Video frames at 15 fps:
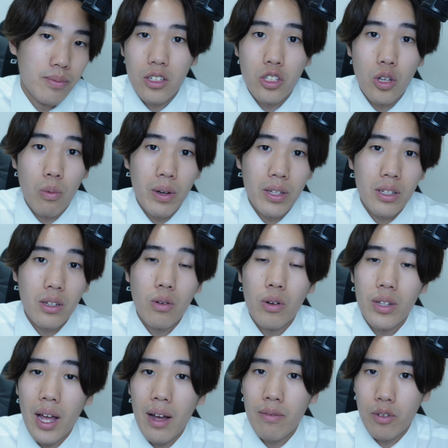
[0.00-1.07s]
So with
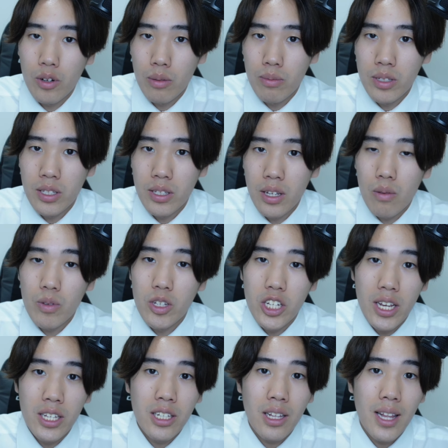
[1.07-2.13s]
godan verbs, we
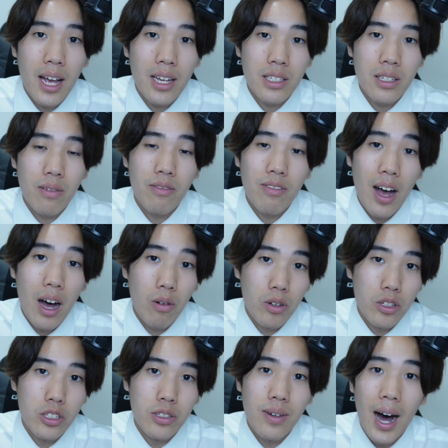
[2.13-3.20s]
change the last
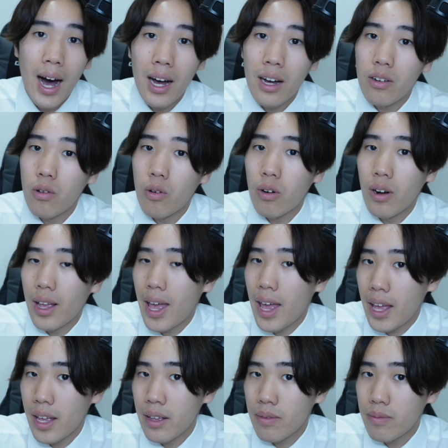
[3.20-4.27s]
vowel to a or
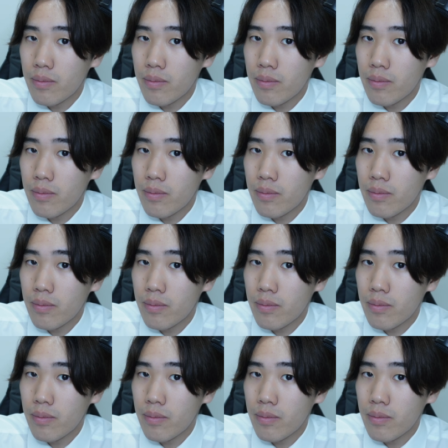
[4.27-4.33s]
a,